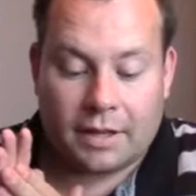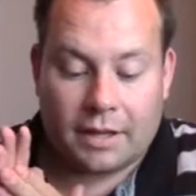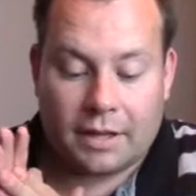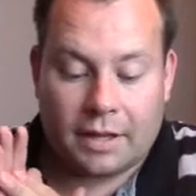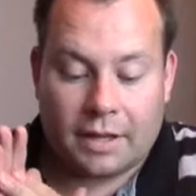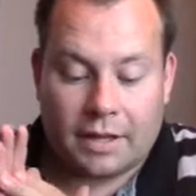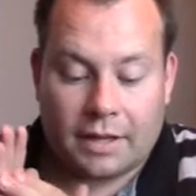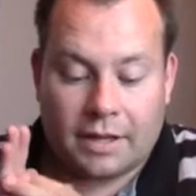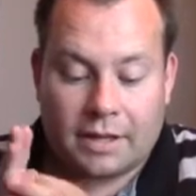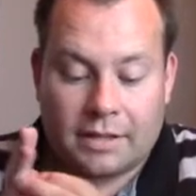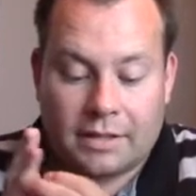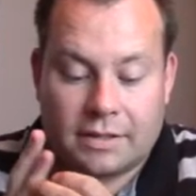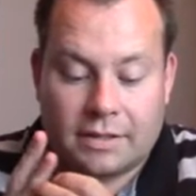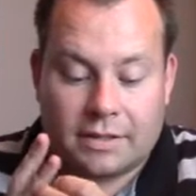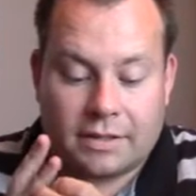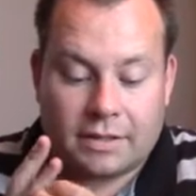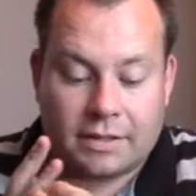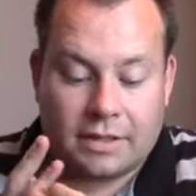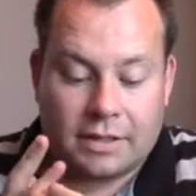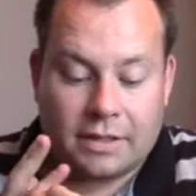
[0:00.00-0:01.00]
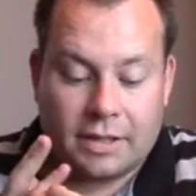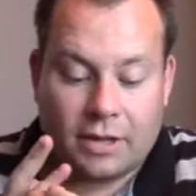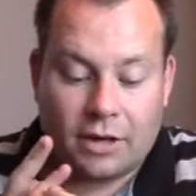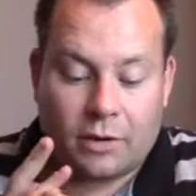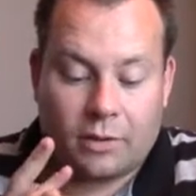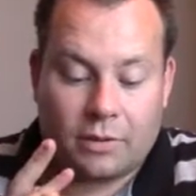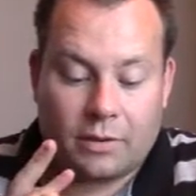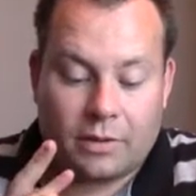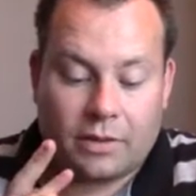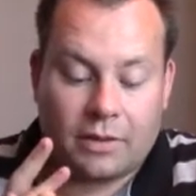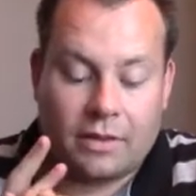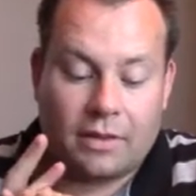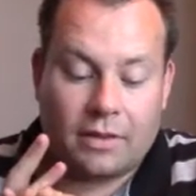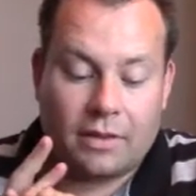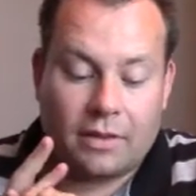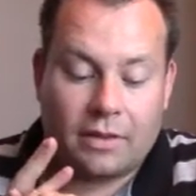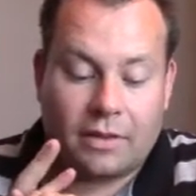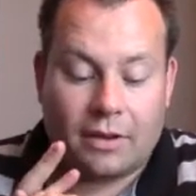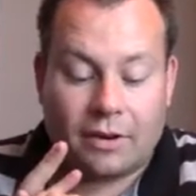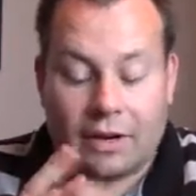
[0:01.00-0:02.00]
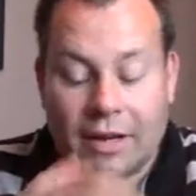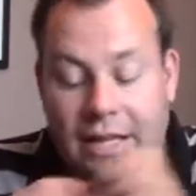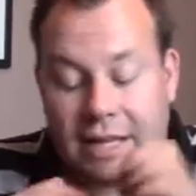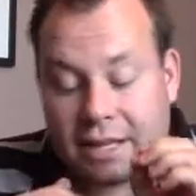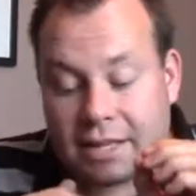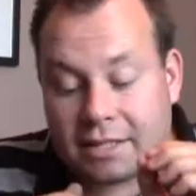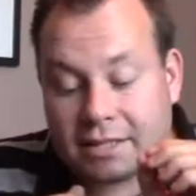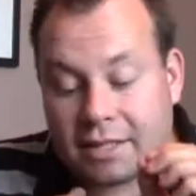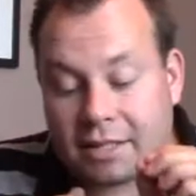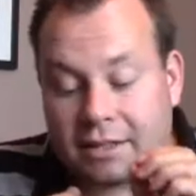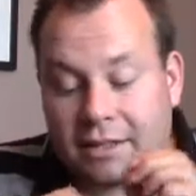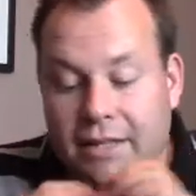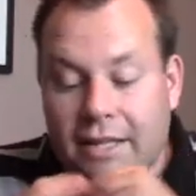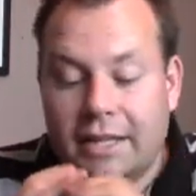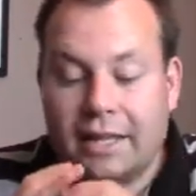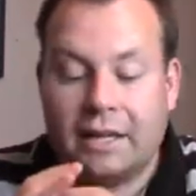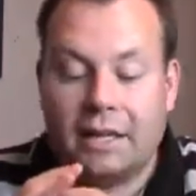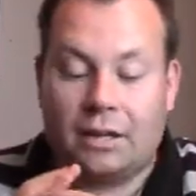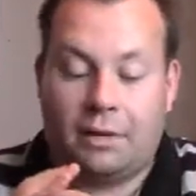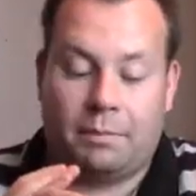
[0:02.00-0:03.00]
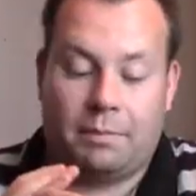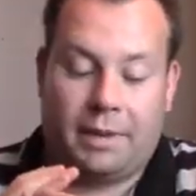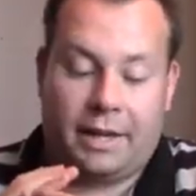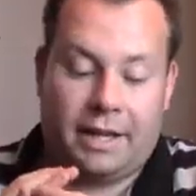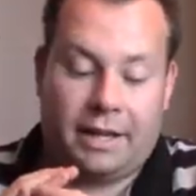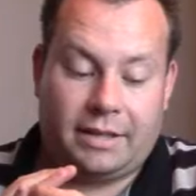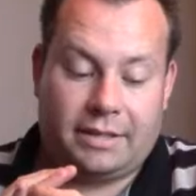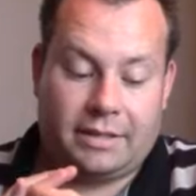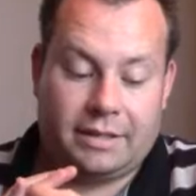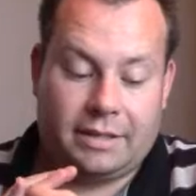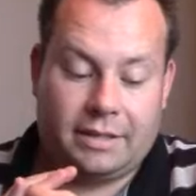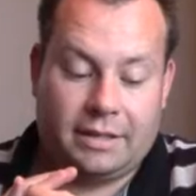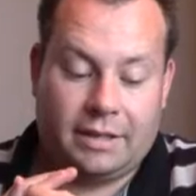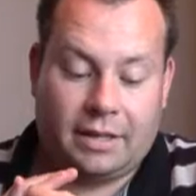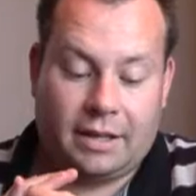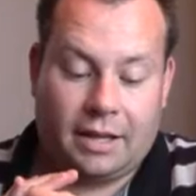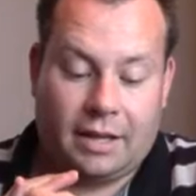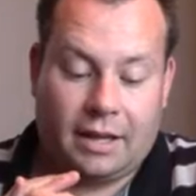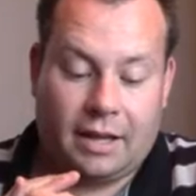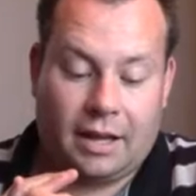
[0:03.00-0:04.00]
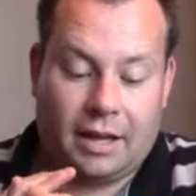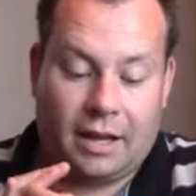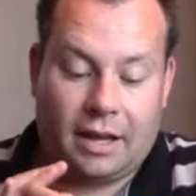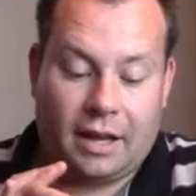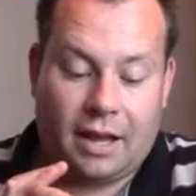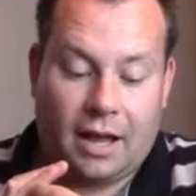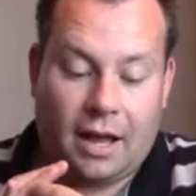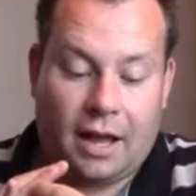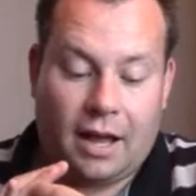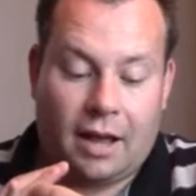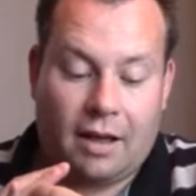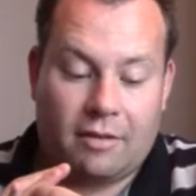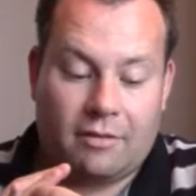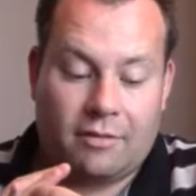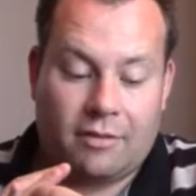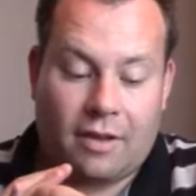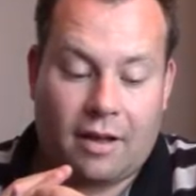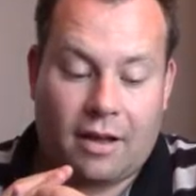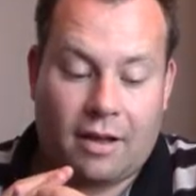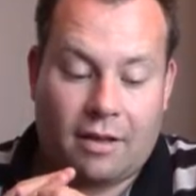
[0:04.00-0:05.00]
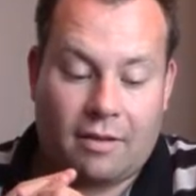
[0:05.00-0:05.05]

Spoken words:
is, you know, there is a little bit of